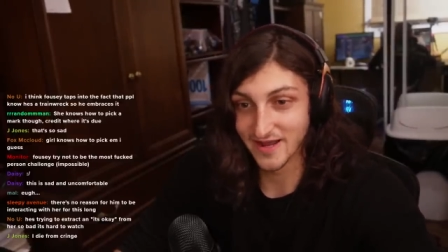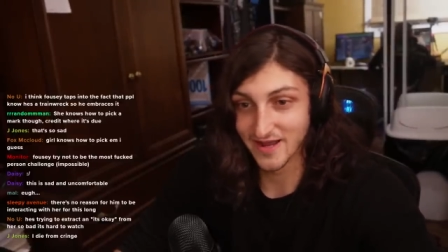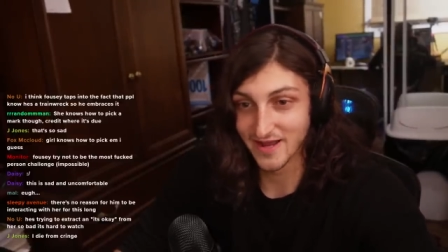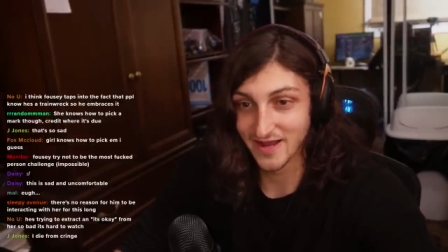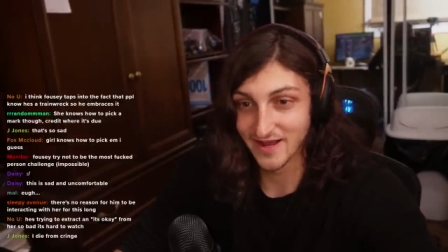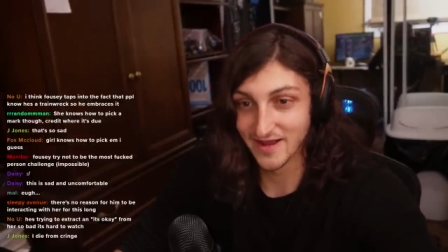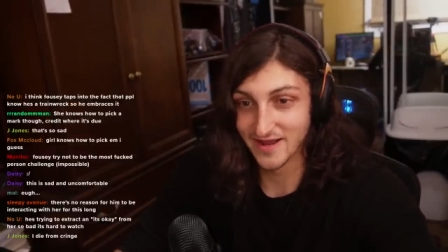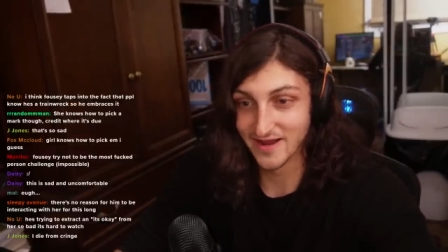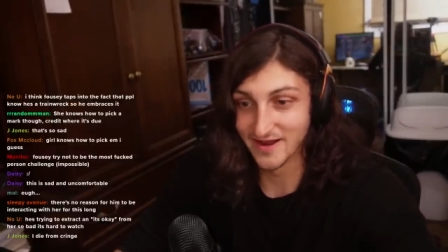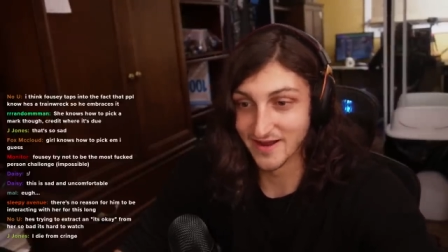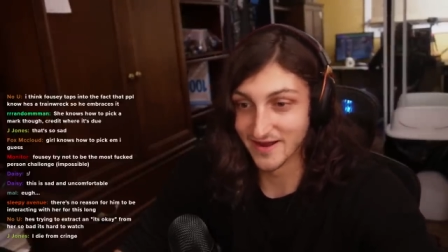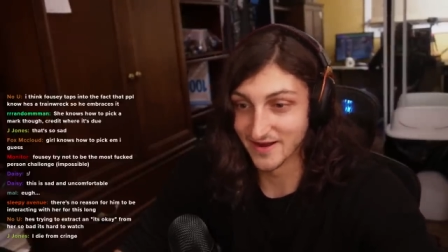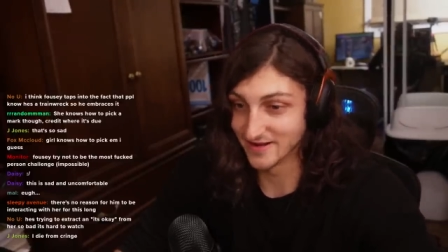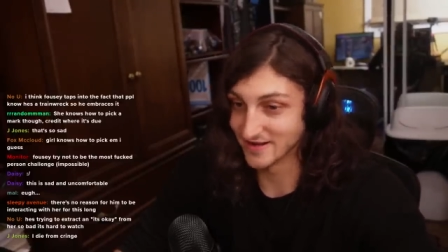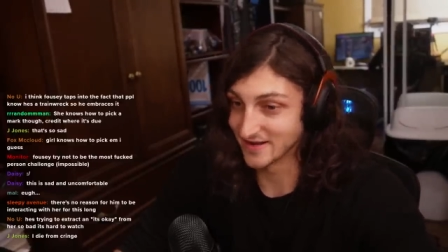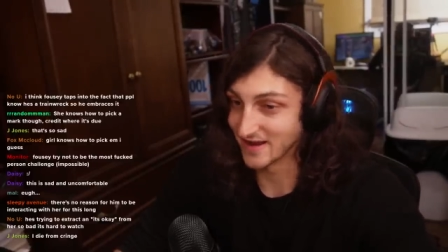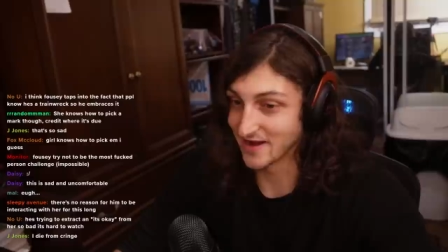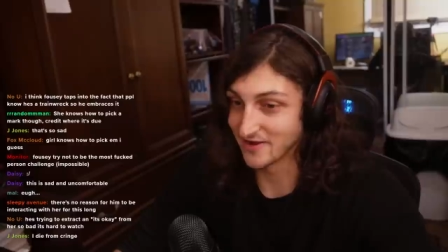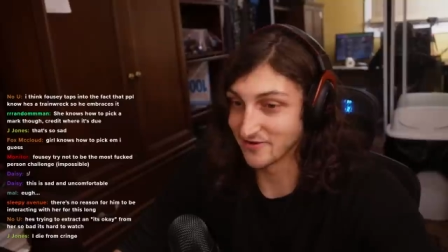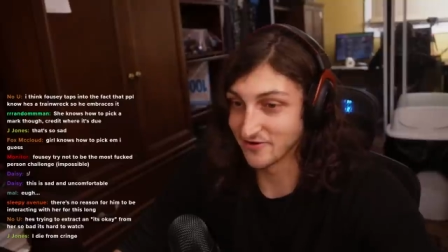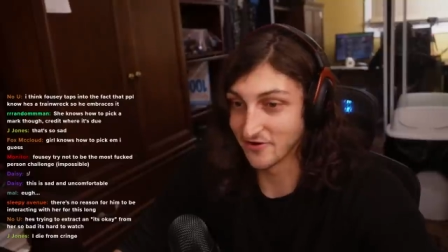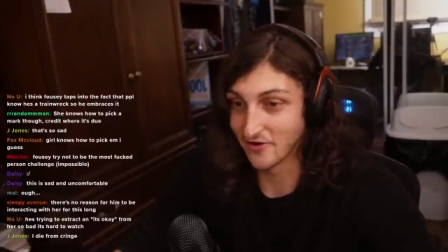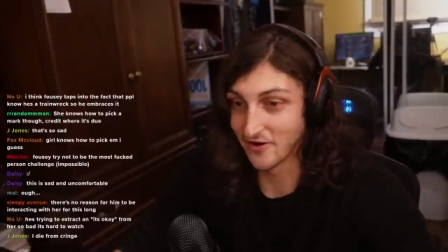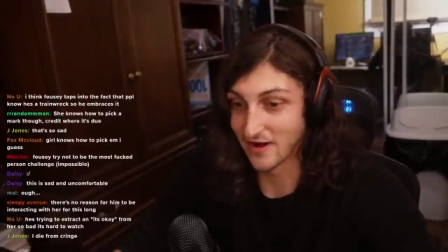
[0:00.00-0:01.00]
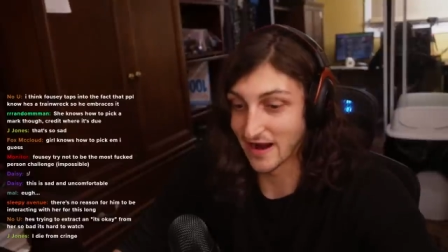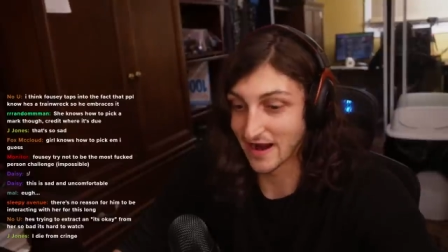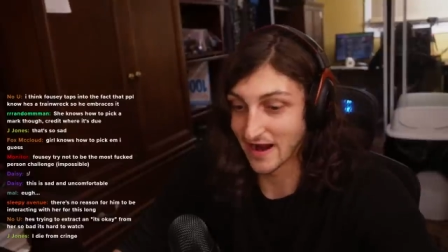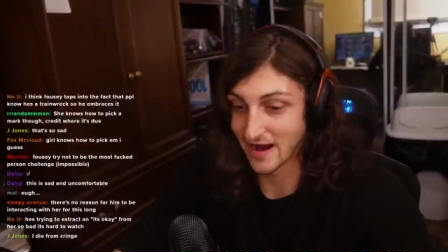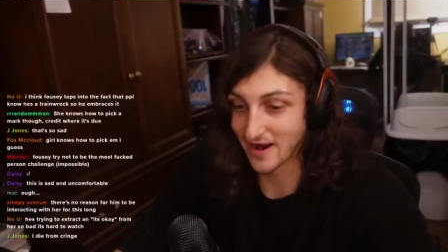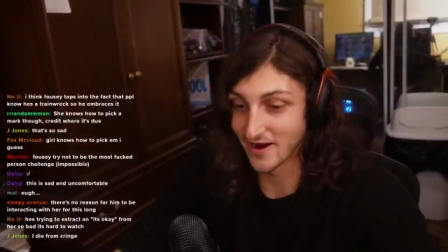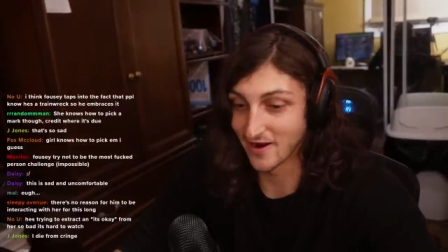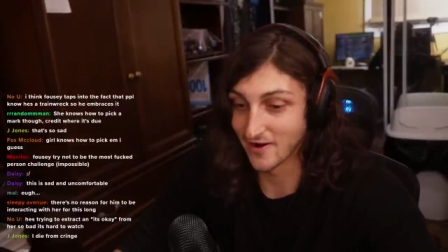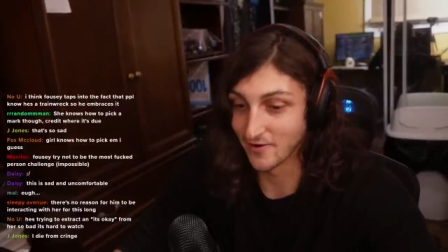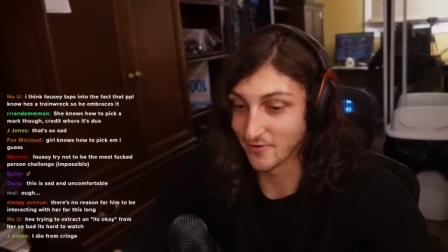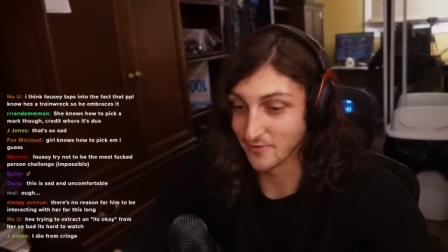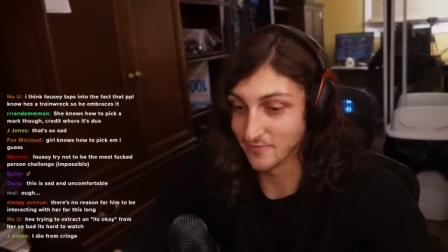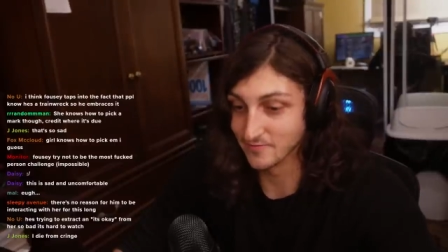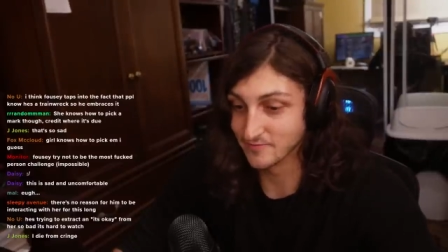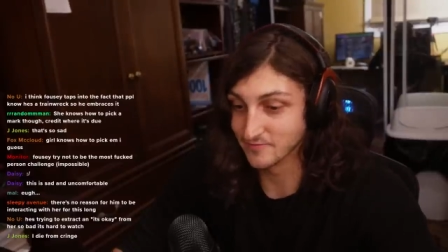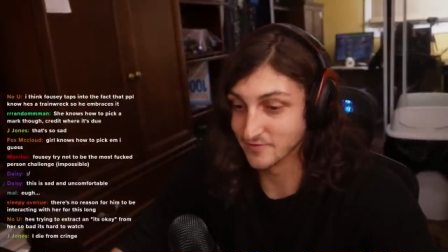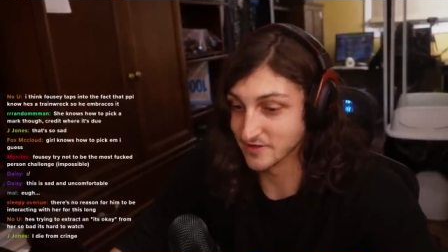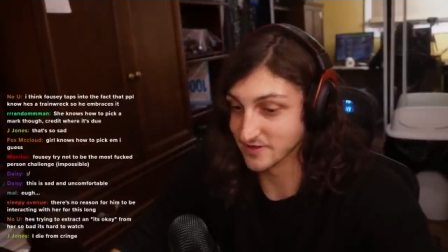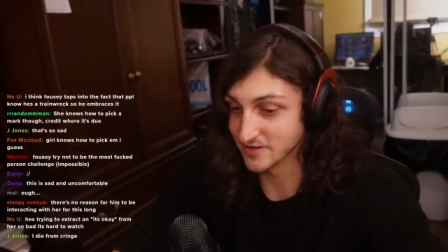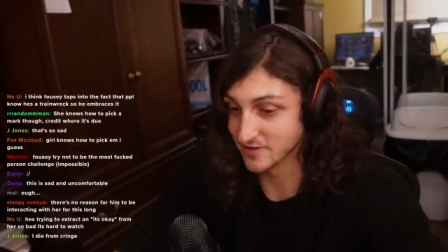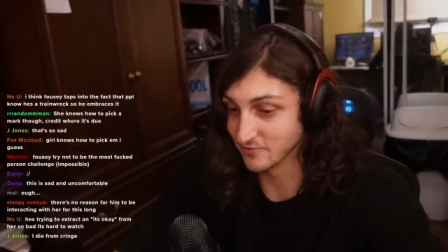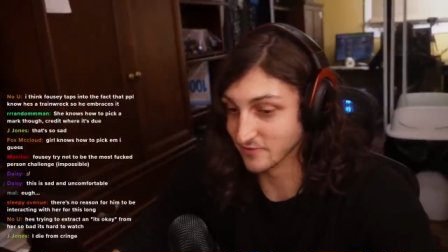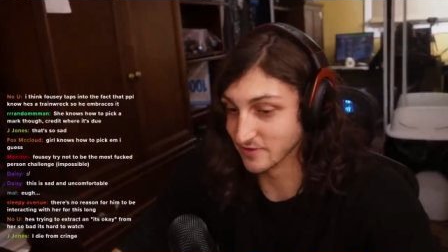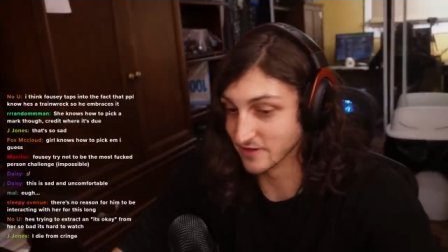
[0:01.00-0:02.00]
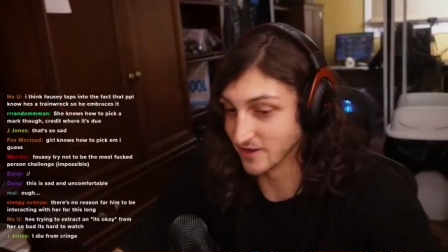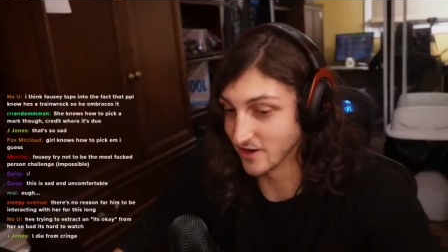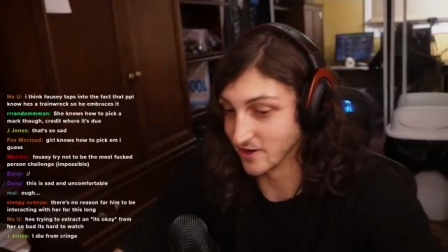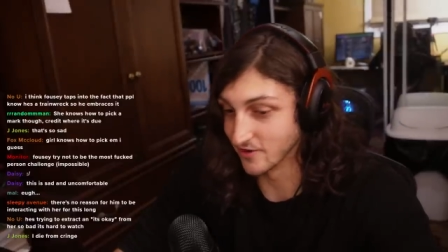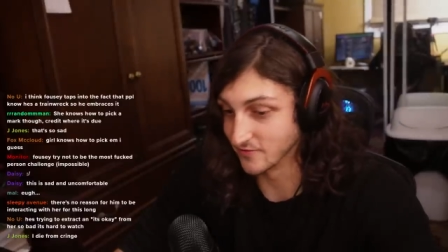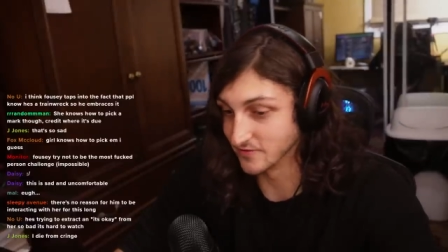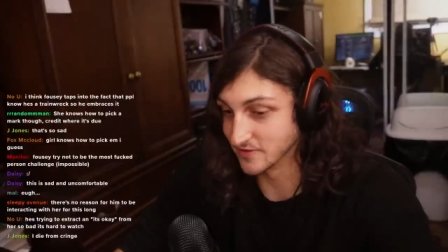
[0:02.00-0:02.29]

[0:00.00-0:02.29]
I, uh, I don't know how, but here we go.